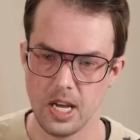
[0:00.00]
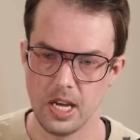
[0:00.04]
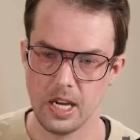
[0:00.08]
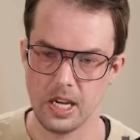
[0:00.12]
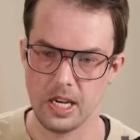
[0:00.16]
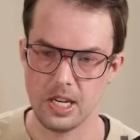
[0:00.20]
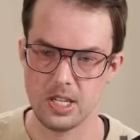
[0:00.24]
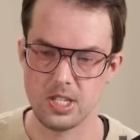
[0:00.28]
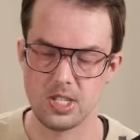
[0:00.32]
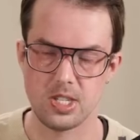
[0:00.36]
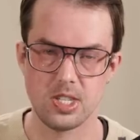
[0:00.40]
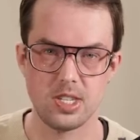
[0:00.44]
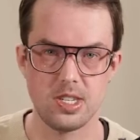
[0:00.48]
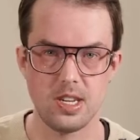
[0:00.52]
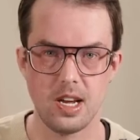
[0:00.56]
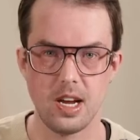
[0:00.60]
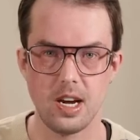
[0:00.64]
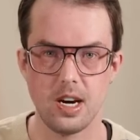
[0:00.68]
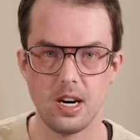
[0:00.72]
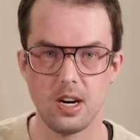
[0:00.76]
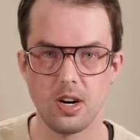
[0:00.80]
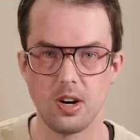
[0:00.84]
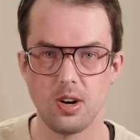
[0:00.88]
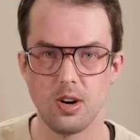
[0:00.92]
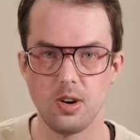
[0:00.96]
is
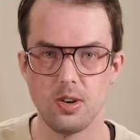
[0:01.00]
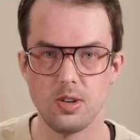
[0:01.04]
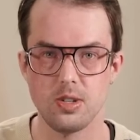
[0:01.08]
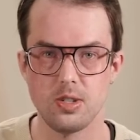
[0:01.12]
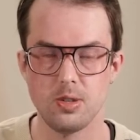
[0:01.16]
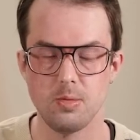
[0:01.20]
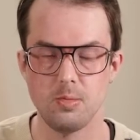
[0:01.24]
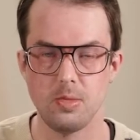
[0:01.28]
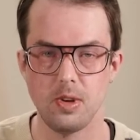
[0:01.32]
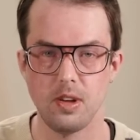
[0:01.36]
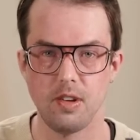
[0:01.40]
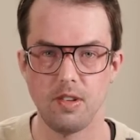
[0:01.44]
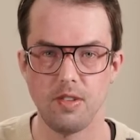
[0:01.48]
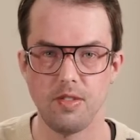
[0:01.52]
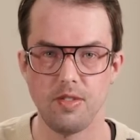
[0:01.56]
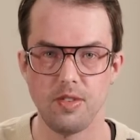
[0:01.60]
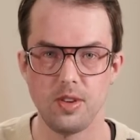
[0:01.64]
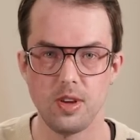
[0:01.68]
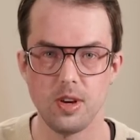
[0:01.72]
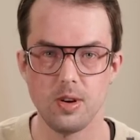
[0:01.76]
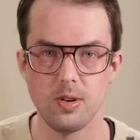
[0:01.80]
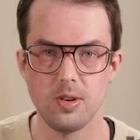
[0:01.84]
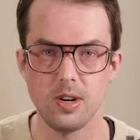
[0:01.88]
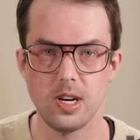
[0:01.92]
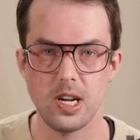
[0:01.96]
Tether going to be
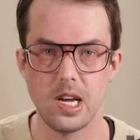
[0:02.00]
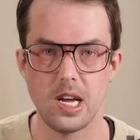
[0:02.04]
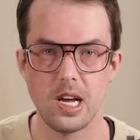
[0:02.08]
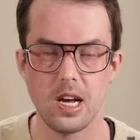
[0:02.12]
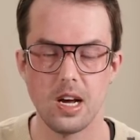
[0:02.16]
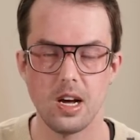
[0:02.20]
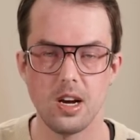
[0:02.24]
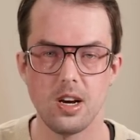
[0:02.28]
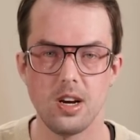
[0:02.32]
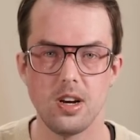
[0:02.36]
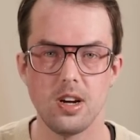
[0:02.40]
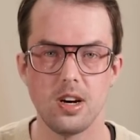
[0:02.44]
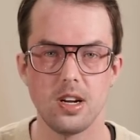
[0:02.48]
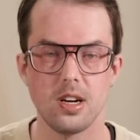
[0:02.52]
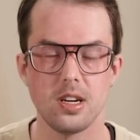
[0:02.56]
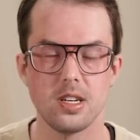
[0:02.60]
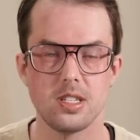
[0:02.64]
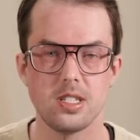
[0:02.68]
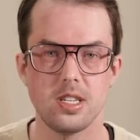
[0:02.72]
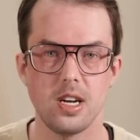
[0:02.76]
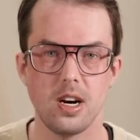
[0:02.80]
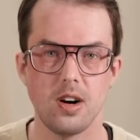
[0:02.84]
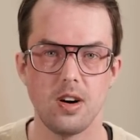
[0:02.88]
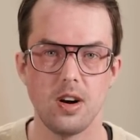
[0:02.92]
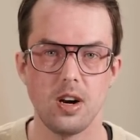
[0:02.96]
fueling another
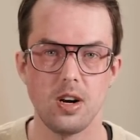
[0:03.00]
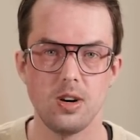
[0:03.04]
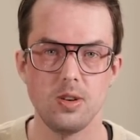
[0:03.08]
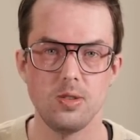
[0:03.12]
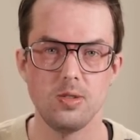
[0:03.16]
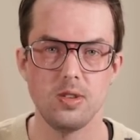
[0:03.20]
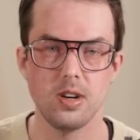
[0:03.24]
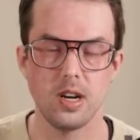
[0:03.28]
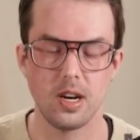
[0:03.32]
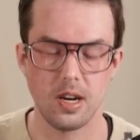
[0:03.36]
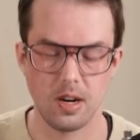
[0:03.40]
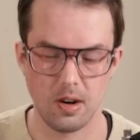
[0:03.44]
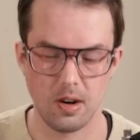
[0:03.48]
Terra Luna